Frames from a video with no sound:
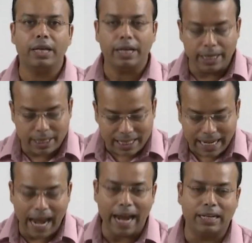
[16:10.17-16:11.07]
it
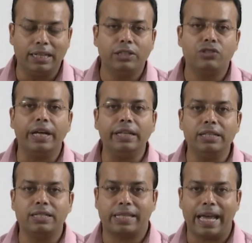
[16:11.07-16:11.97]
can change
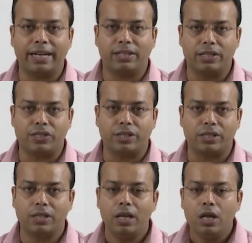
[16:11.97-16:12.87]
its characteristics.